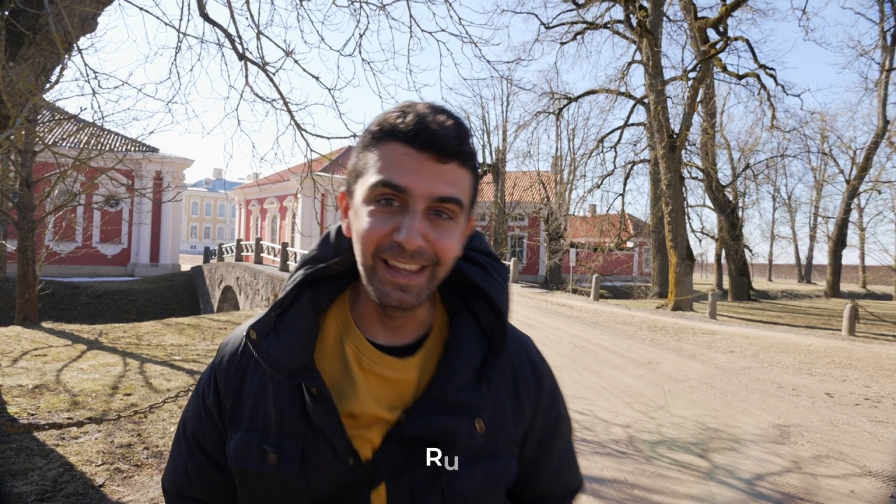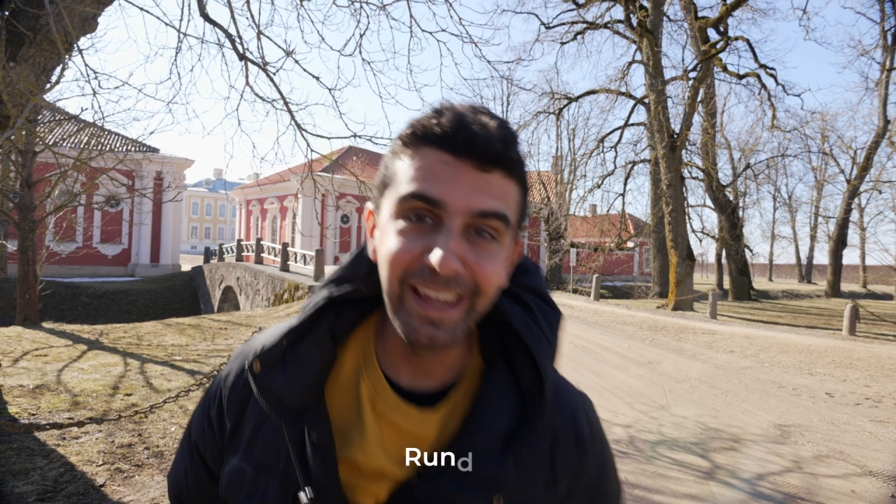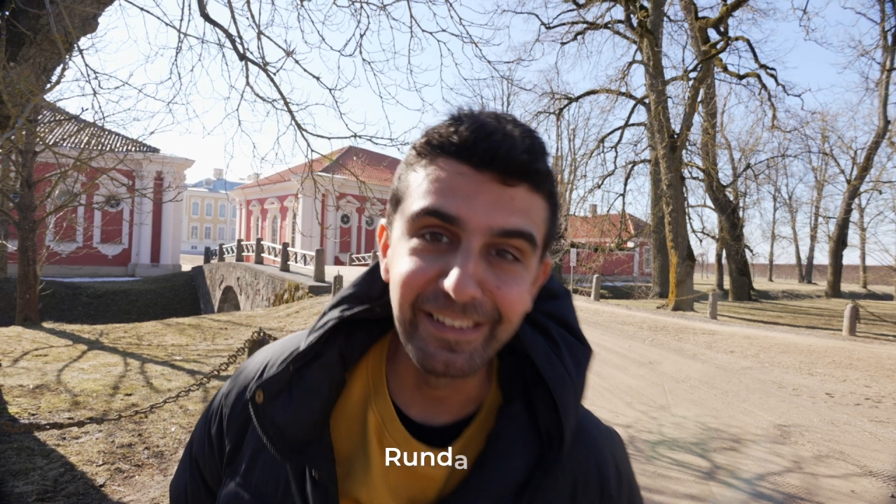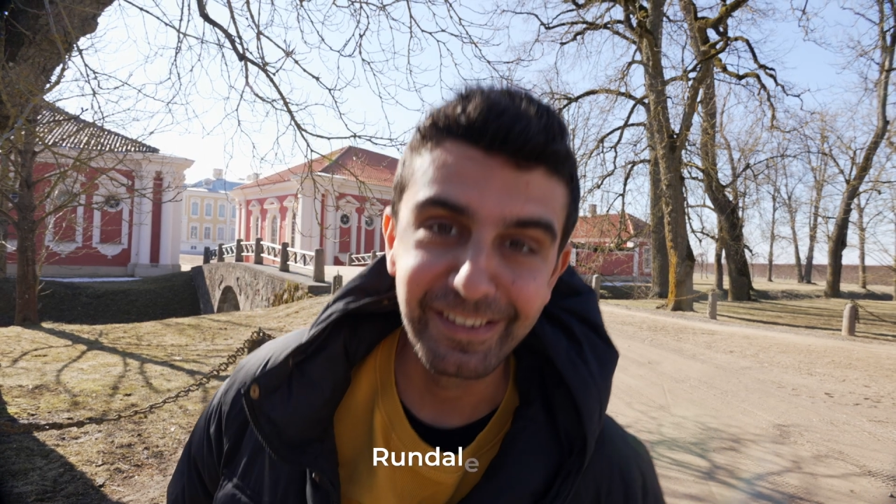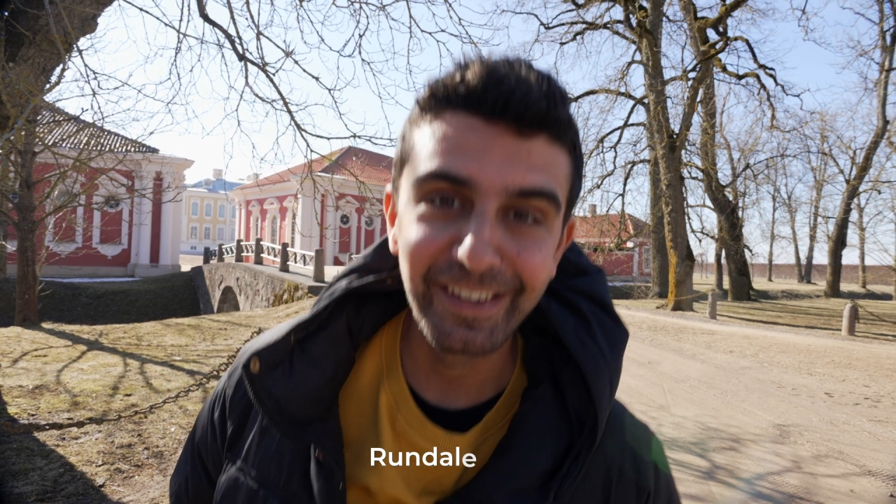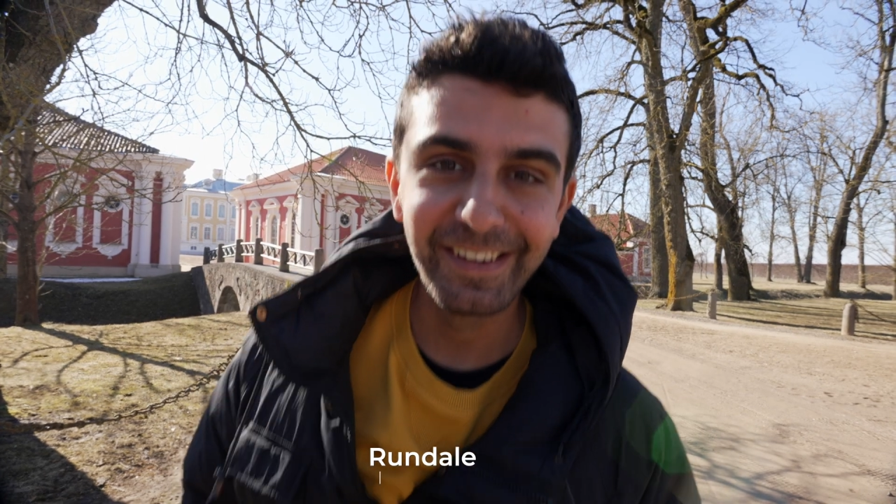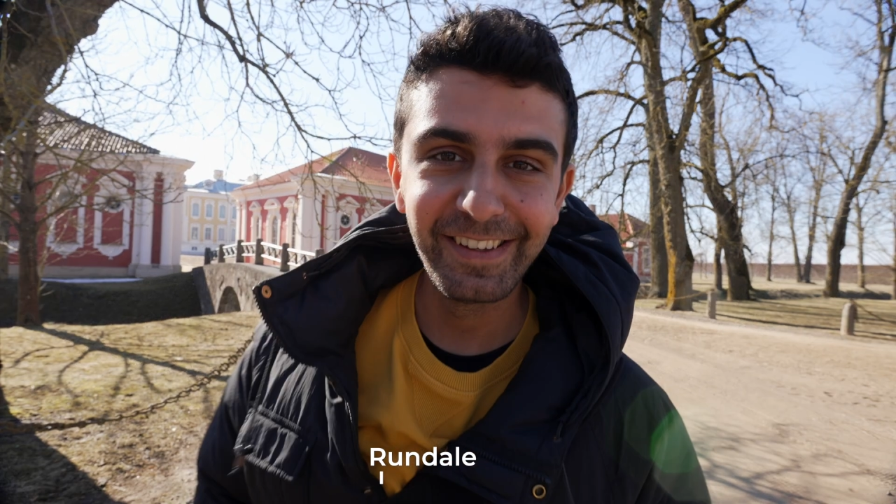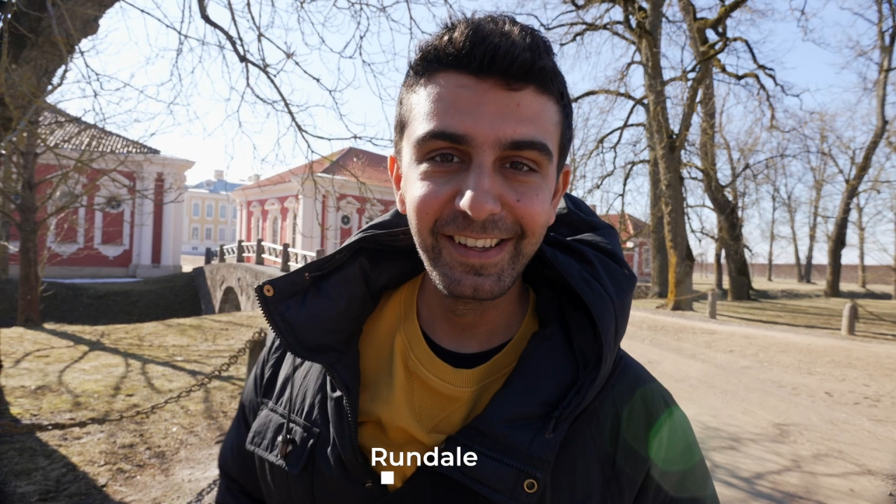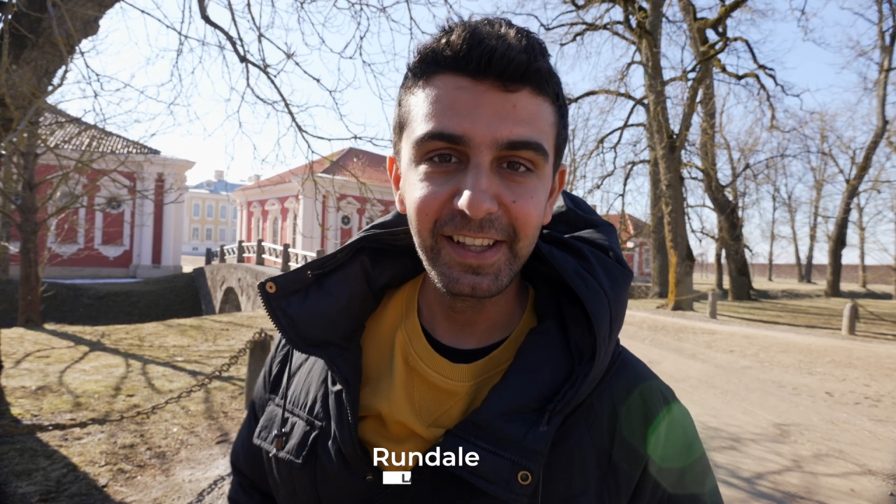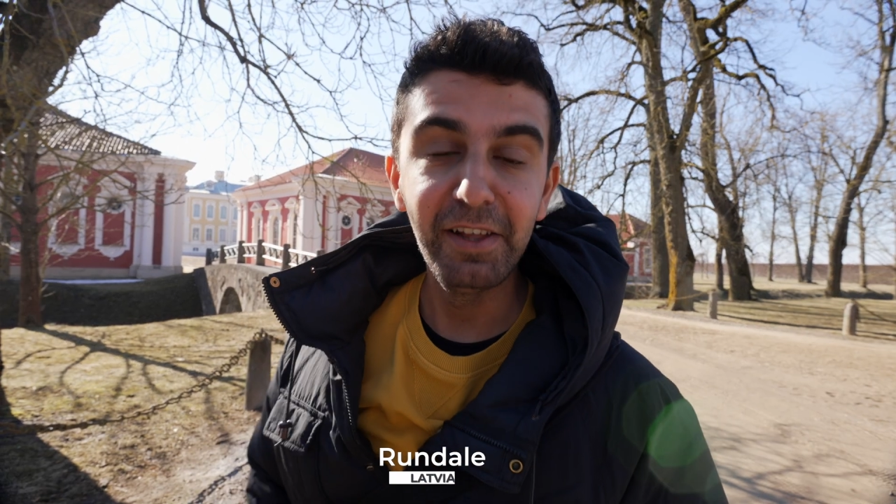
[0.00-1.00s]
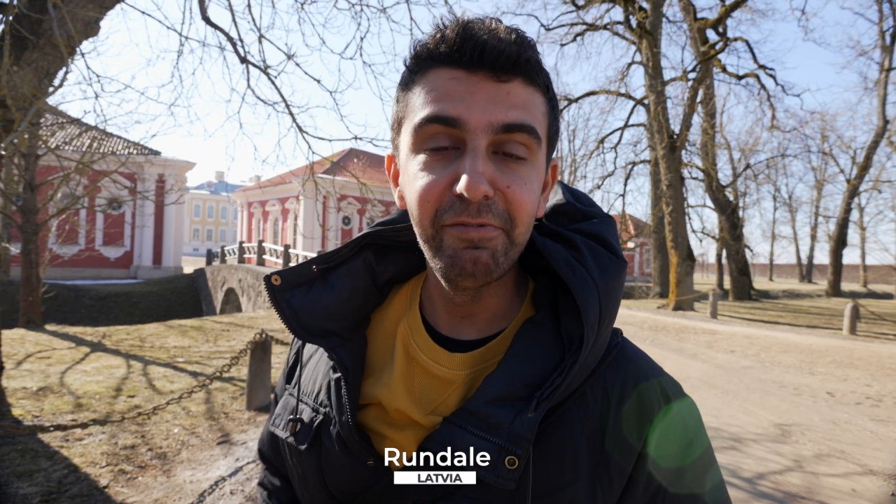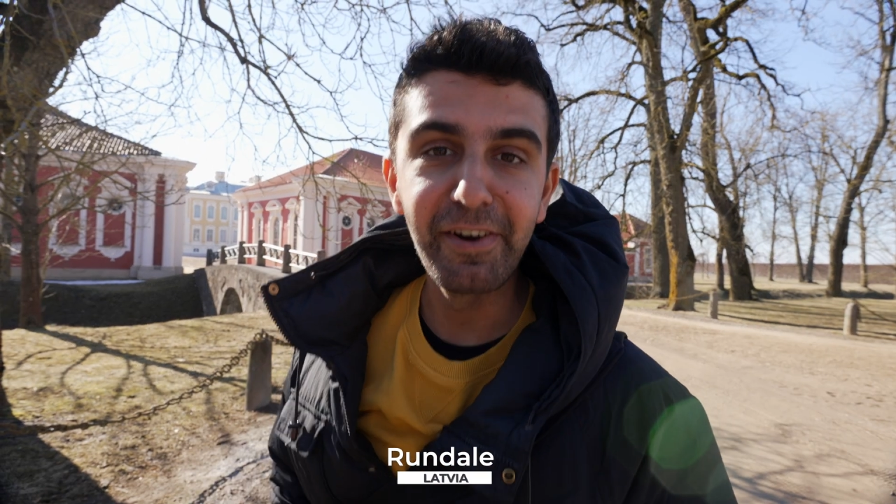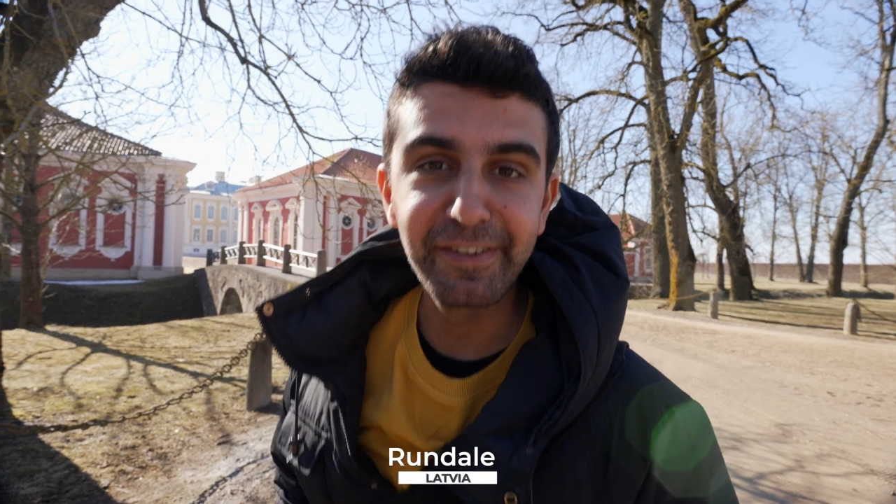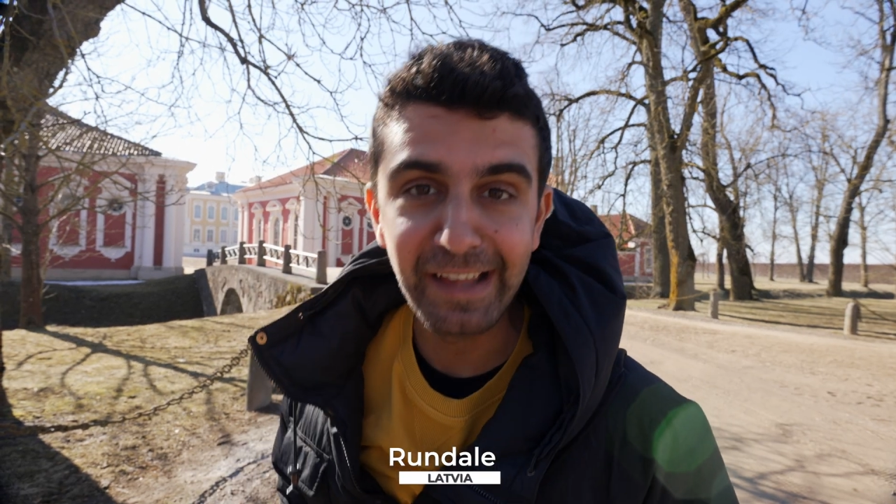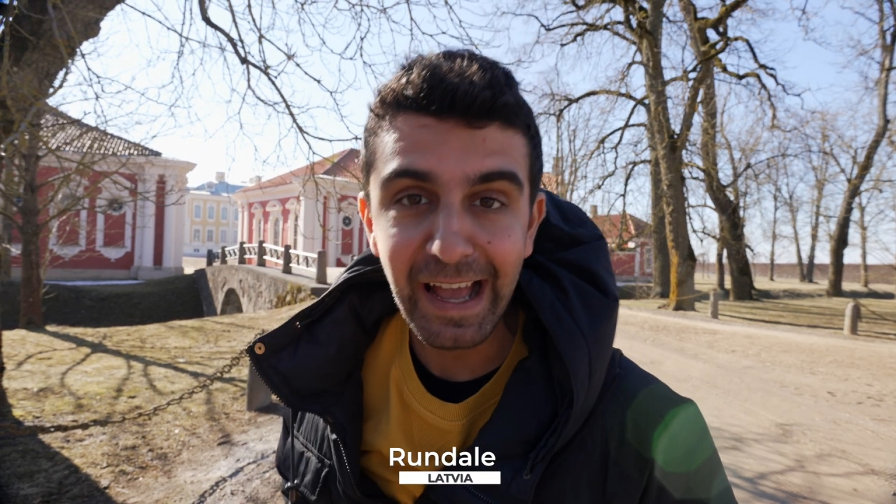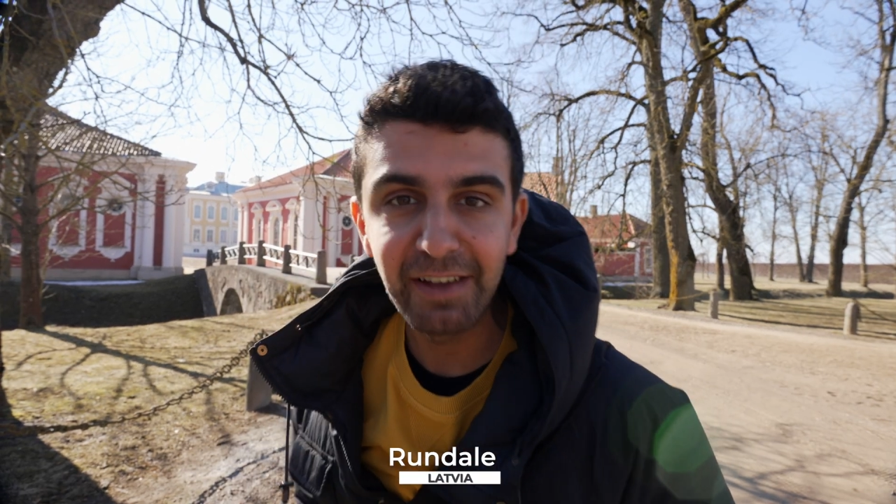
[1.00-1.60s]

it, the Versailles